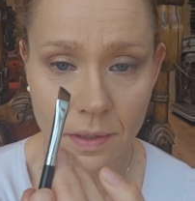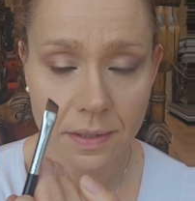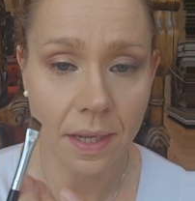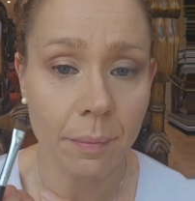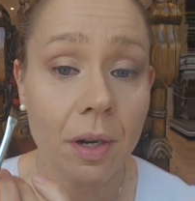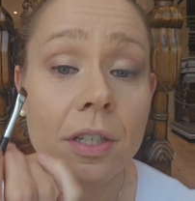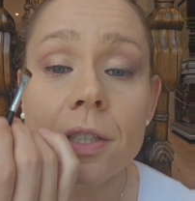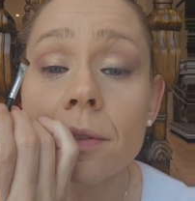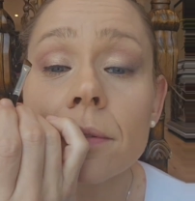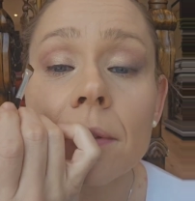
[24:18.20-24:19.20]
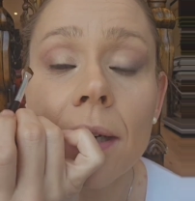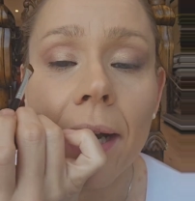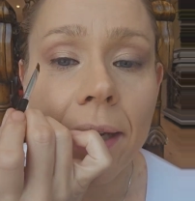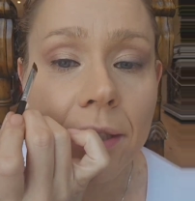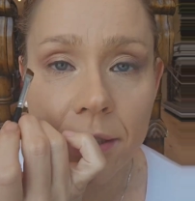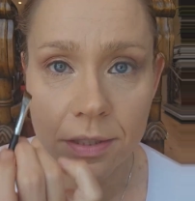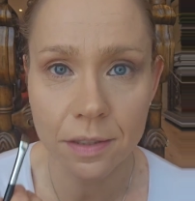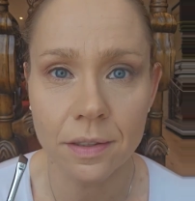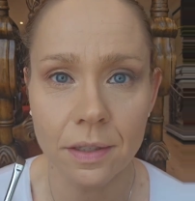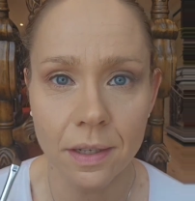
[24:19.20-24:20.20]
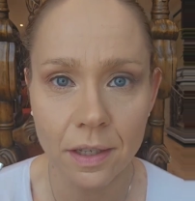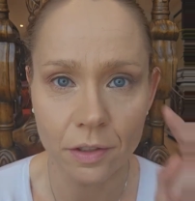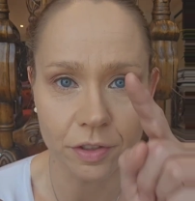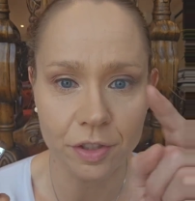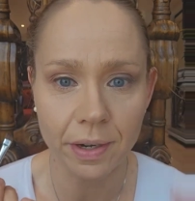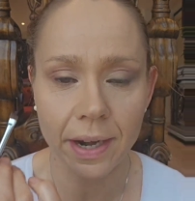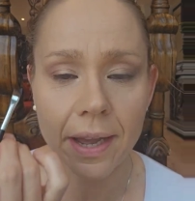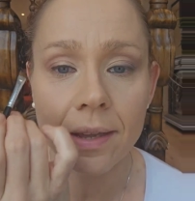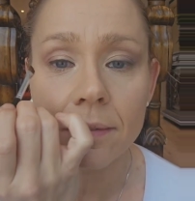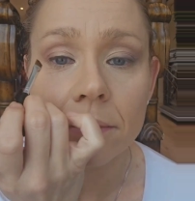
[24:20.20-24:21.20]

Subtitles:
same brush, I just look straight ahead